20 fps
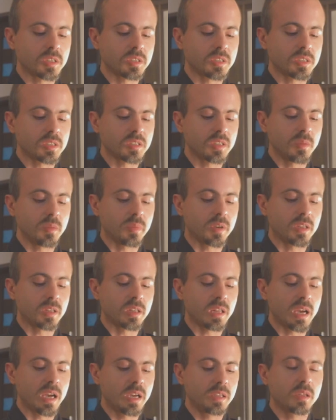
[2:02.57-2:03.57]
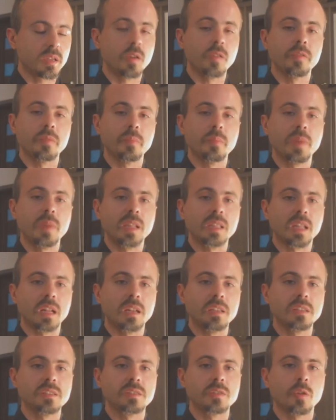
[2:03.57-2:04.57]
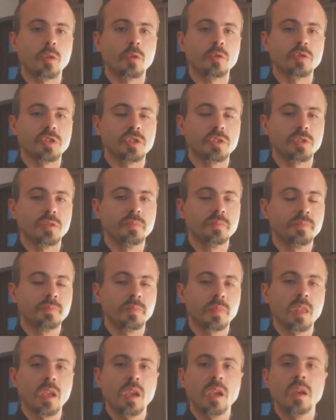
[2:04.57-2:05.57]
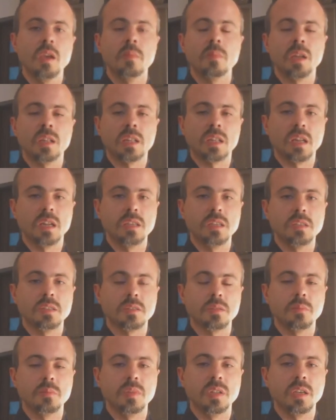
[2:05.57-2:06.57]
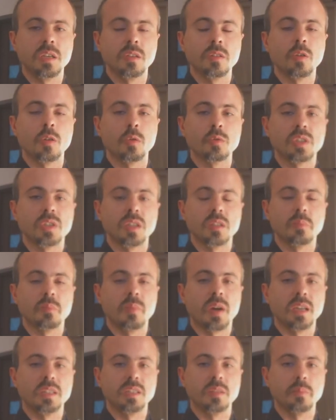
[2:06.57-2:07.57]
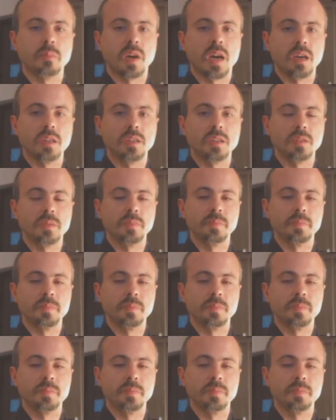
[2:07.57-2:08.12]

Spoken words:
is a separate line of mentalist notion. Mentalist meaning noted by the mind.